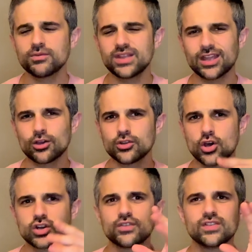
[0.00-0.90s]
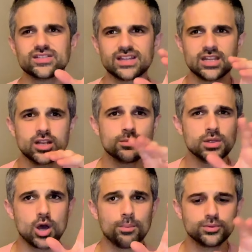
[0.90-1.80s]
of the iconography is a little bit
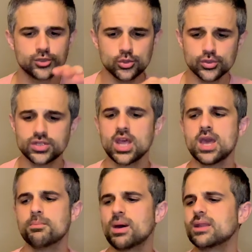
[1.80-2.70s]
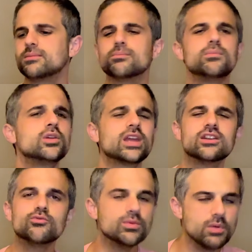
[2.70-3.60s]
obtuse, but you
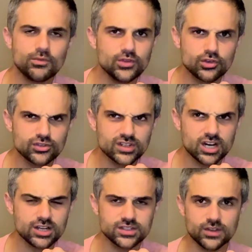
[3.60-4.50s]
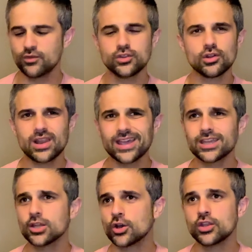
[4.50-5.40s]
can remove those cards if you don't like
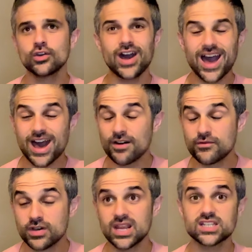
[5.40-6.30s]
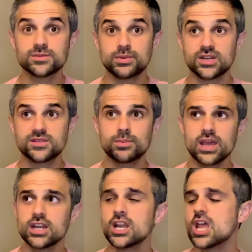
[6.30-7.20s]
it or you have inexperienced
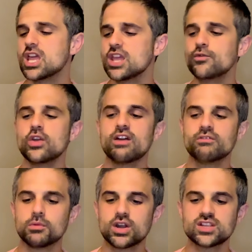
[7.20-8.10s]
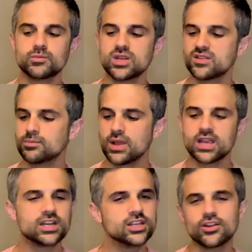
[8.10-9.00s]
player. If you have a more experienced
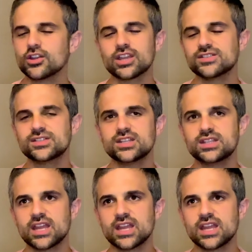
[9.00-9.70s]
player, you can sit